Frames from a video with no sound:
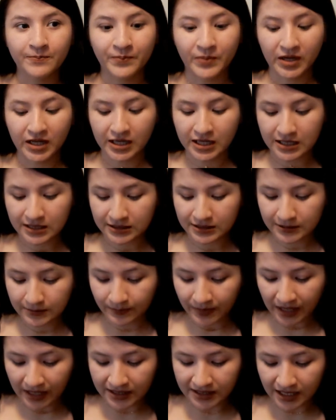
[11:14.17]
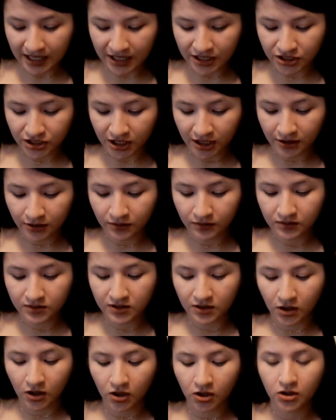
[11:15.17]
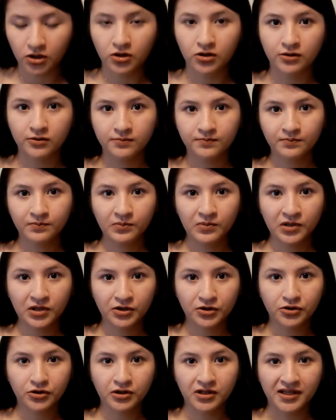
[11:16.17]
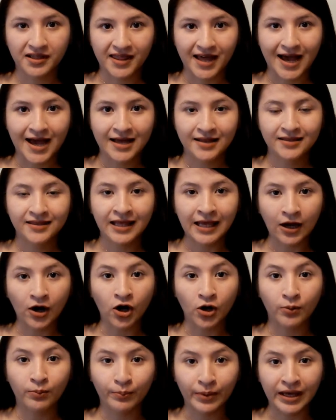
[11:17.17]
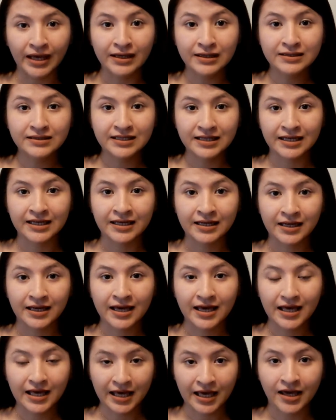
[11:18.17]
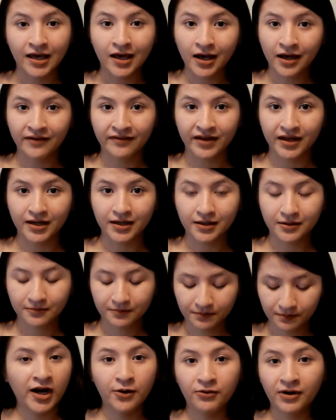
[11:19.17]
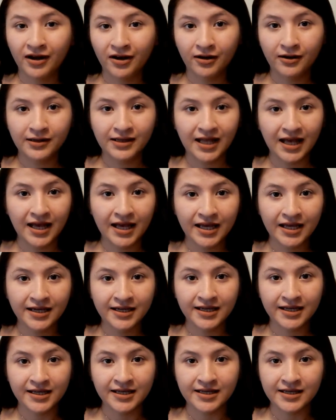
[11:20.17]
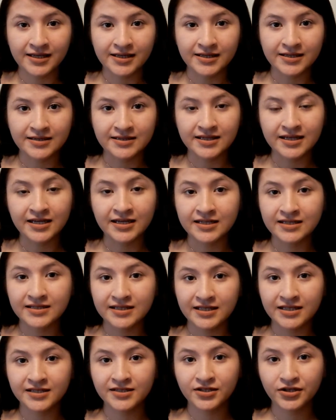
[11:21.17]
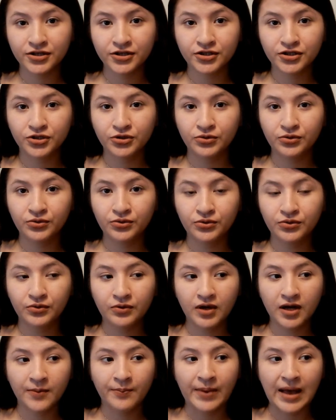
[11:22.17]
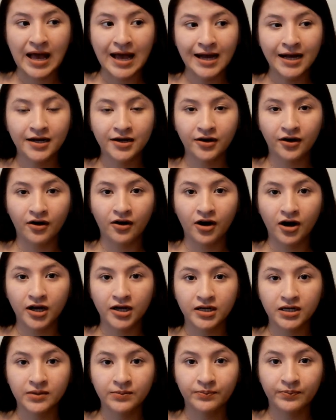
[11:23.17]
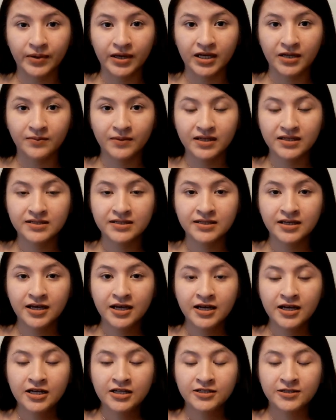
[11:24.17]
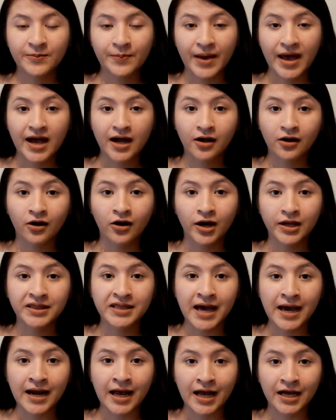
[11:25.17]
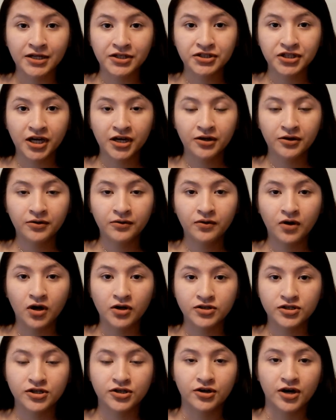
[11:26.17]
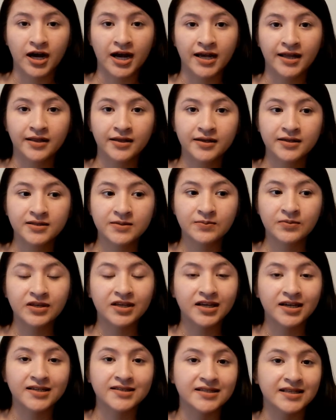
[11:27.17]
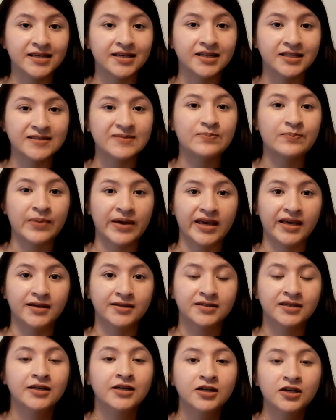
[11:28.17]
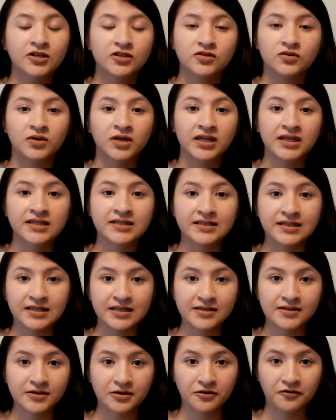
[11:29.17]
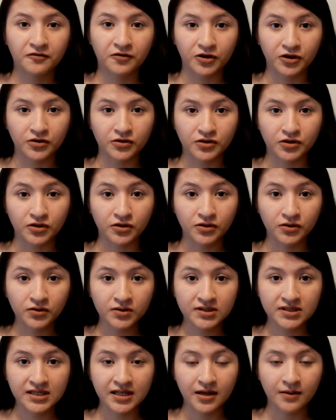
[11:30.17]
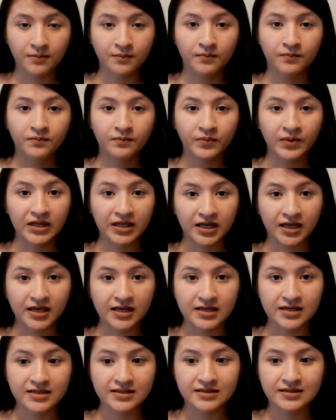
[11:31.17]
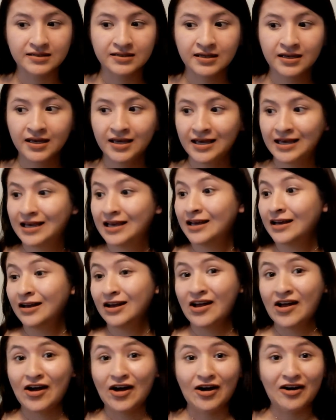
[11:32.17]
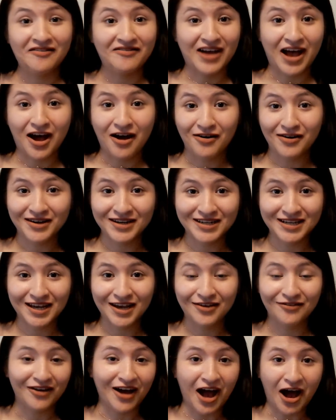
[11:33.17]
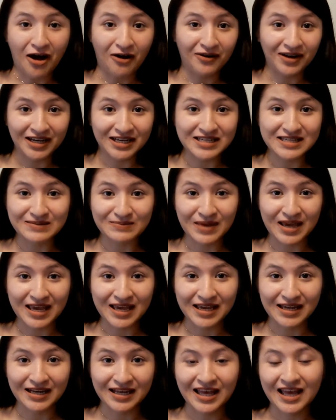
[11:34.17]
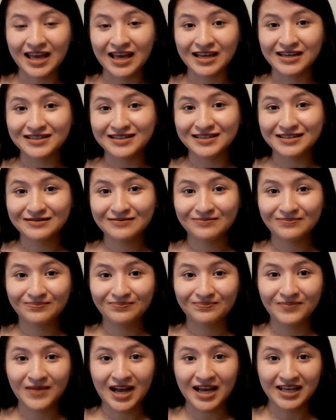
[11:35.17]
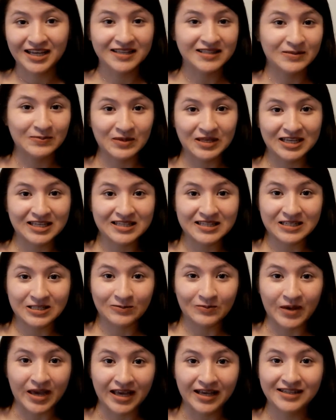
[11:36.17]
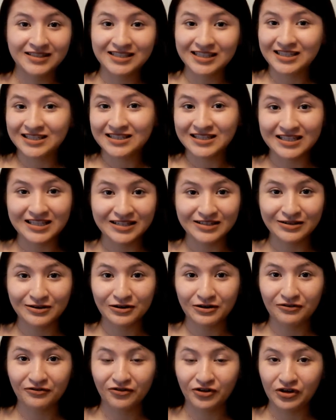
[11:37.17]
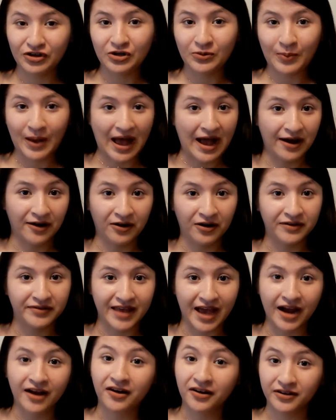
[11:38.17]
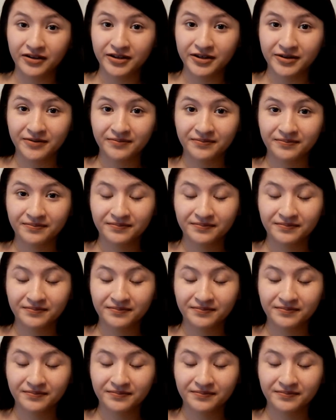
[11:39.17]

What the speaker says: But baked eyeshadows are literally that. They are baked in a oven. What I read online is it is easier to pack on pigment, to pack on that eyeshadow onto your eyelids because it is baked. So it is easier for you to use them because of how it is made, and I guess because it's baked, it's easier for you to pack on that color.